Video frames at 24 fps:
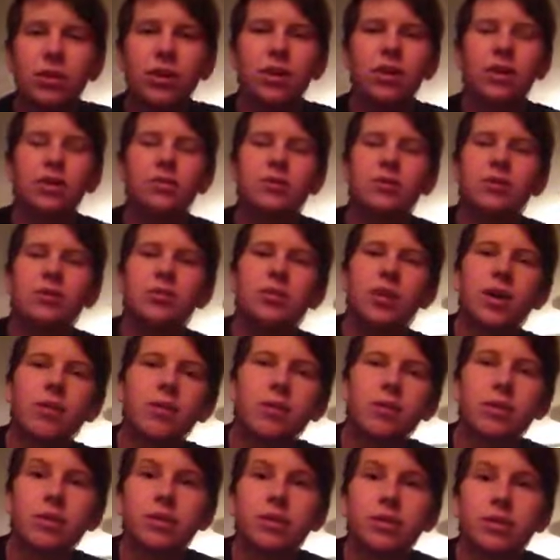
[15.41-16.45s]
like I'm so
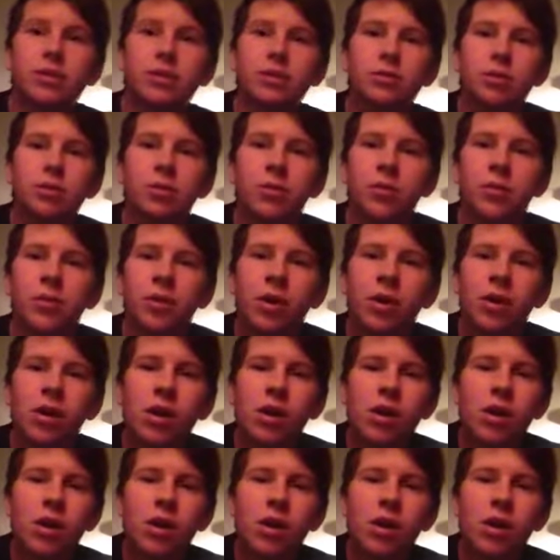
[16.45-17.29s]
popular, I've had so many people.